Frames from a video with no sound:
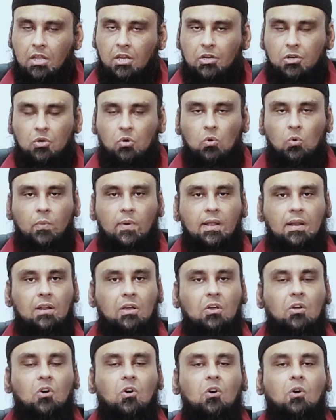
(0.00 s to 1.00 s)
you
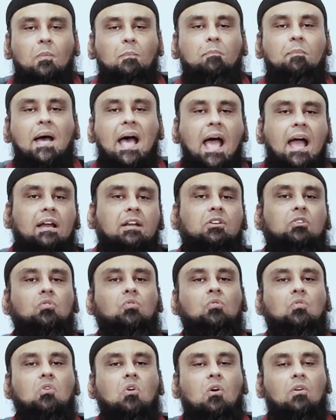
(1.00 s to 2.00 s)
will go back
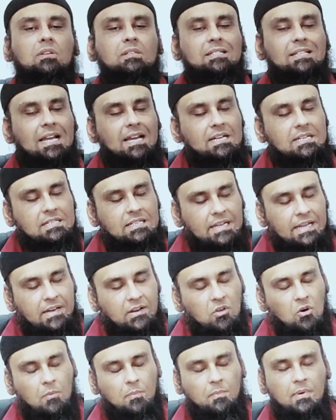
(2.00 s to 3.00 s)
to
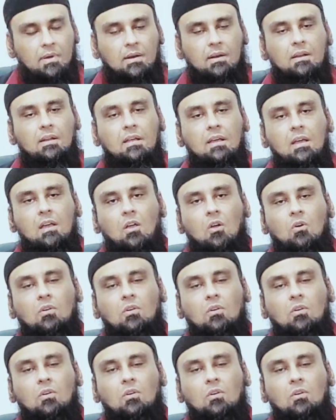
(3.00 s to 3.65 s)
Constantinople,